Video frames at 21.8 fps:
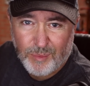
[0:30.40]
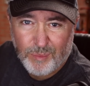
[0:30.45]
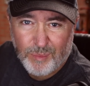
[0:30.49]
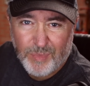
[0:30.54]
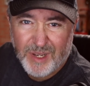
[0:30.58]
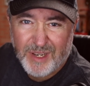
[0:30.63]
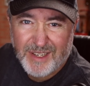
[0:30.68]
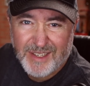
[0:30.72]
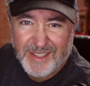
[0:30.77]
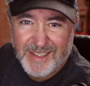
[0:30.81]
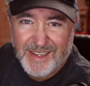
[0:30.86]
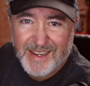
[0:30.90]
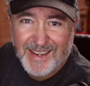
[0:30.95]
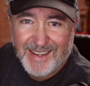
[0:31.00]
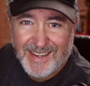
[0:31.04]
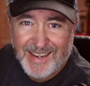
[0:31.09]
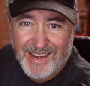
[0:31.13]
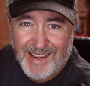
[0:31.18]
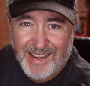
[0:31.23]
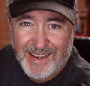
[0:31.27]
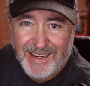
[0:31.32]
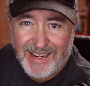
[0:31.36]
But is it
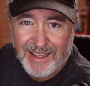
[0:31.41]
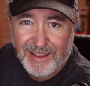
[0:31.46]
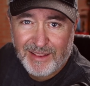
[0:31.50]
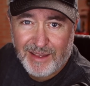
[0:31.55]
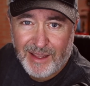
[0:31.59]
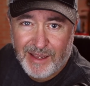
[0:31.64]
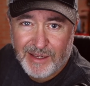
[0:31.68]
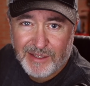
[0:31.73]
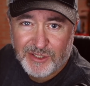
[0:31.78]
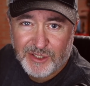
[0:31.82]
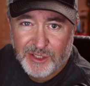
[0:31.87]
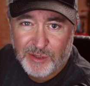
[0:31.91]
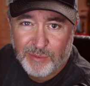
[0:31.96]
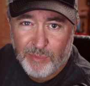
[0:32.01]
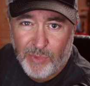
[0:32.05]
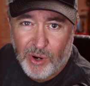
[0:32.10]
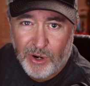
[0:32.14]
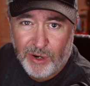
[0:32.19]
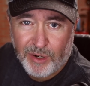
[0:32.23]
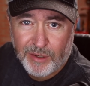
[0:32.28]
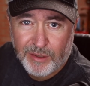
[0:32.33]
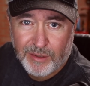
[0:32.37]
any less
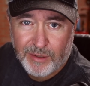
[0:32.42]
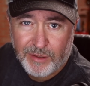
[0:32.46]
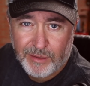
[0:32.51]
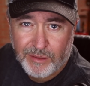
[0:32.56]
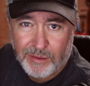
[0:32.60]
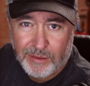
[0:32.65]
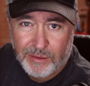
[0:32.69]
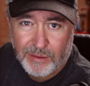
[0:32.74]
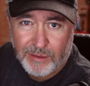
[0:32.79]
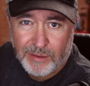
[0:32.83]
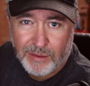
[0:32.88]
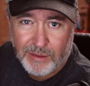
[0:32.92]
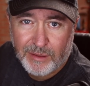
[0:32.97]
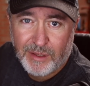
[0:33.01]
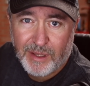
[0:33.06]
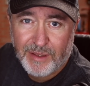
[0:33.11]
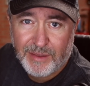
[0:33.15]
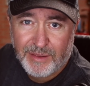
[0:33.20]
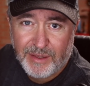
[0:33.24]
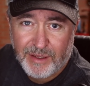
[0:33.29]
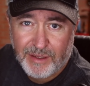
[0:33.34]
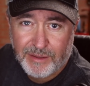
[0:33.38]
smart
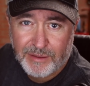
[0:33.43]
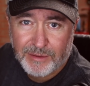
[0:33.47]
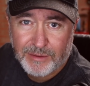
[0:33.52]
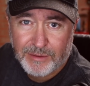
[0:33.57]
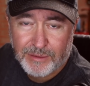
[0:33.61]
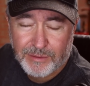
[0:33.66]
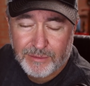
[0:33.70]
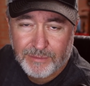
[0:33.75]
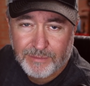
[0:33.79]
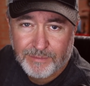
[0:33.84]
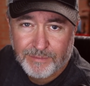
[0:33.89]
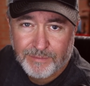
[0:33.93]
than this?